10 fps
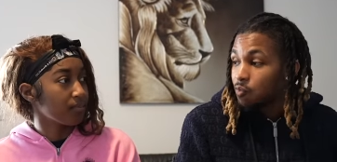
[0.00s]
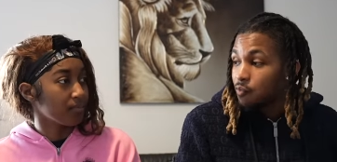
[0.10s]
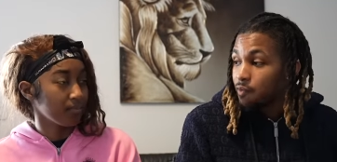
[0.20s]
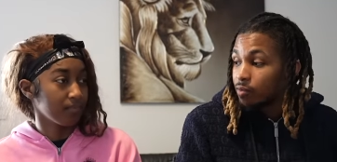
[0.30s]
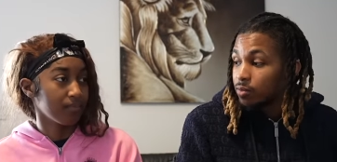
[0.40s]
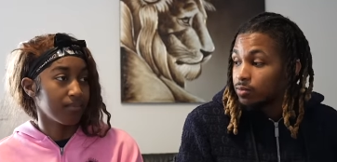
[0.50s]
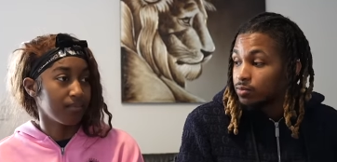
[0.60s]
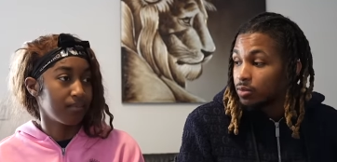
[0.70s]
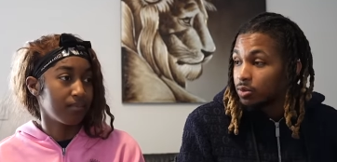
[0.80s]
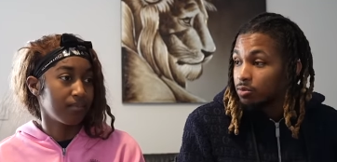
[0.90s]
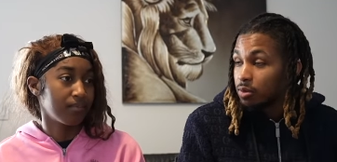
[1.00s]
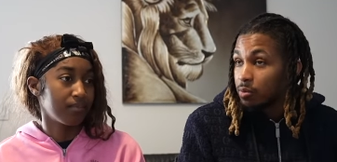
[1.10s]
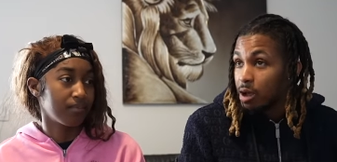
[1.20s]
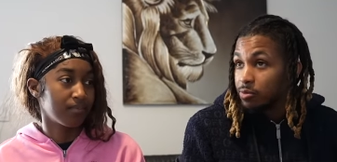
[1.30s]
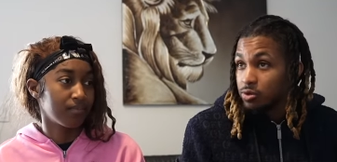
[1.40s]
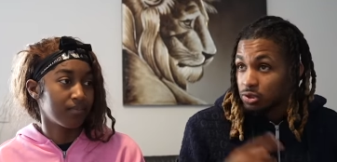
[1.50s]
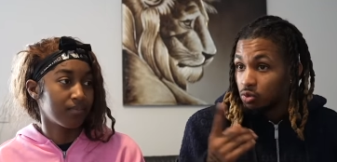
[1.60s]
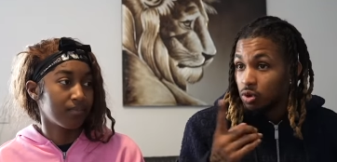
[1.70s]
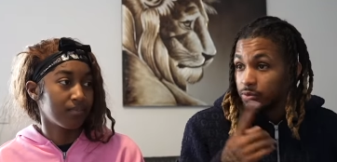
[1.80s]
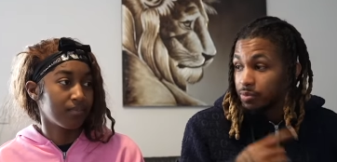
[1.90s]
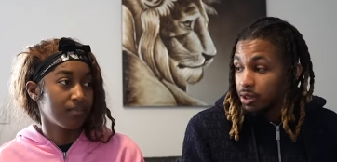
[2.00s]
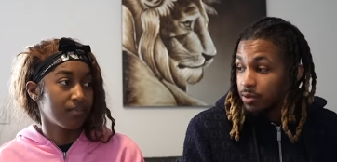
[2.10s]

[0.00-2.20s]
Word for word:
Speaker 1: Mm. My mama used to whoop me.